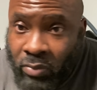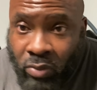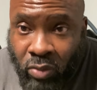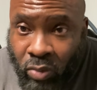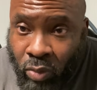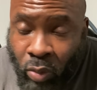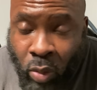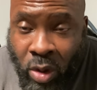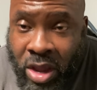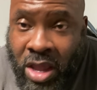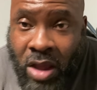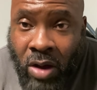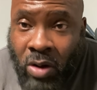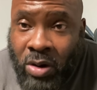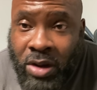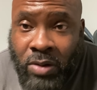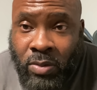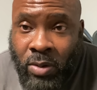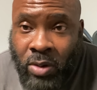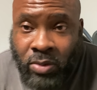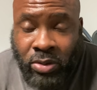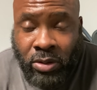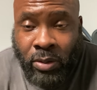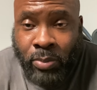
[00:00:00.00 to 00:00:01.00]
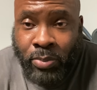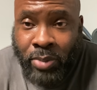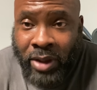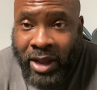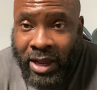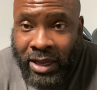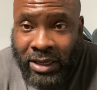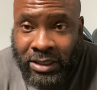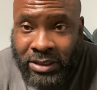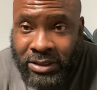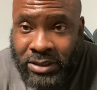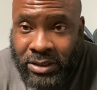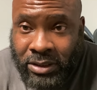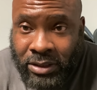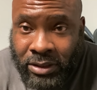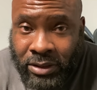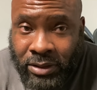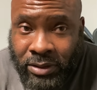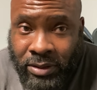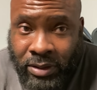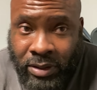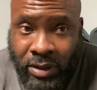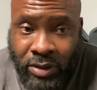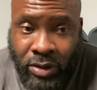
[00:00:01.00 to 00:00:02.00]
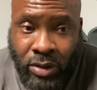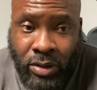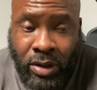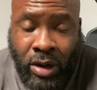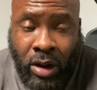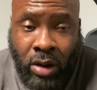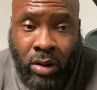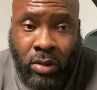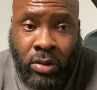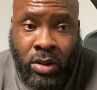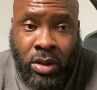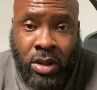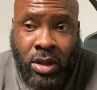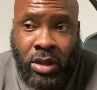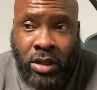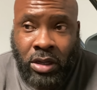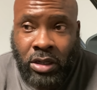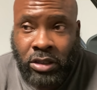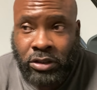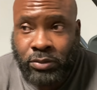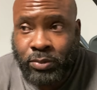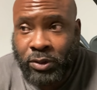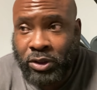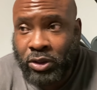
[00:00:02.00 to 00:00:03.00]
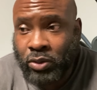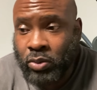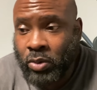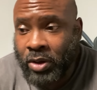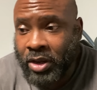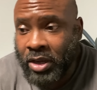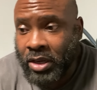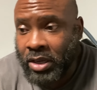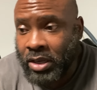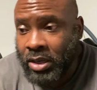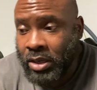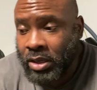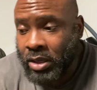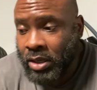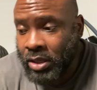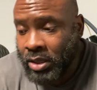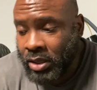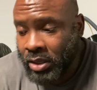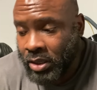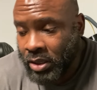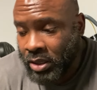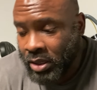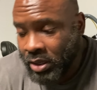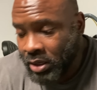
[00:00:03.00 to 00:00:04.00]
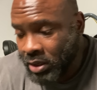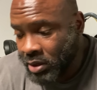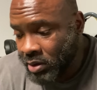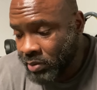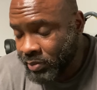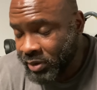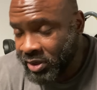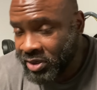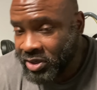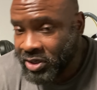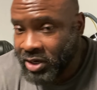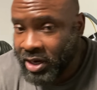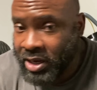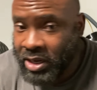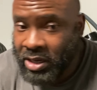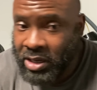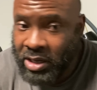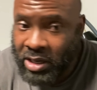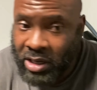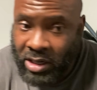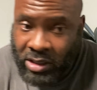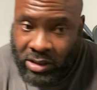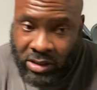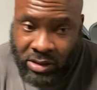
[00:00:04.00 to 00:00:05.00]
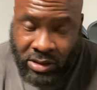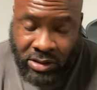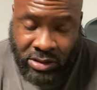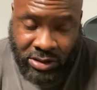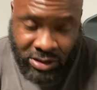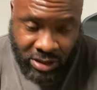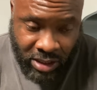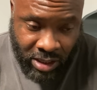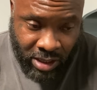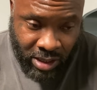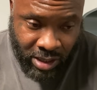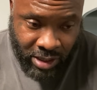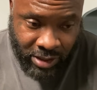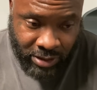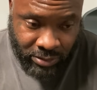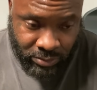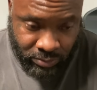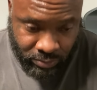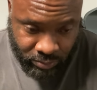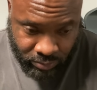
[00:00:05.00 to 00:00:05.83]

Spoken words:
we only want the best, you know, because between him and Jay Cutler's line,